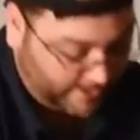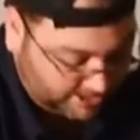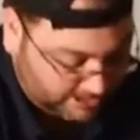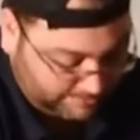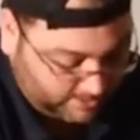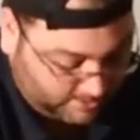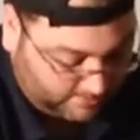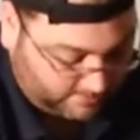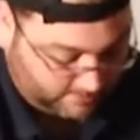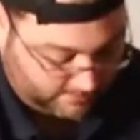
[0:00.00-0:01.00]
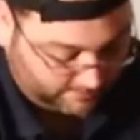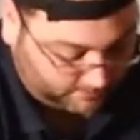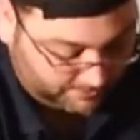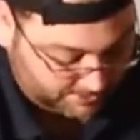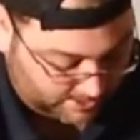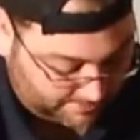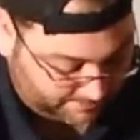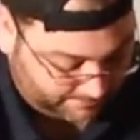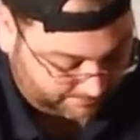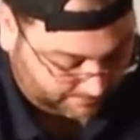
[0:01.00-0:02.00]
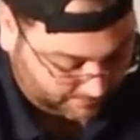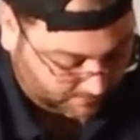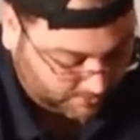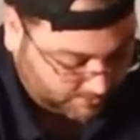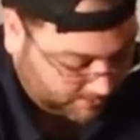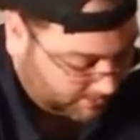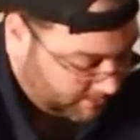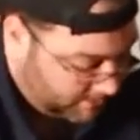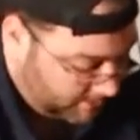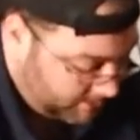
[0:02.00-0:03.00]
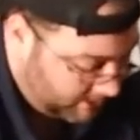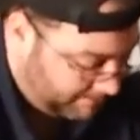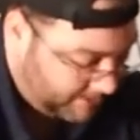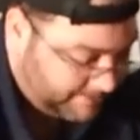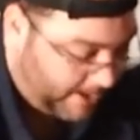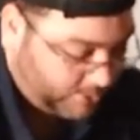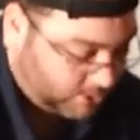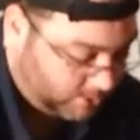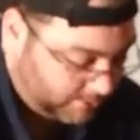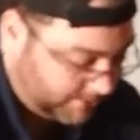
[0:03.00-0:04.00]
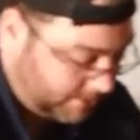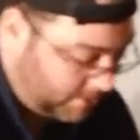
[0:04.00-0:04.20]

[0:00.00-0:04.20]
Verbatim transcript: Simply fold this up, zip this pouch closed,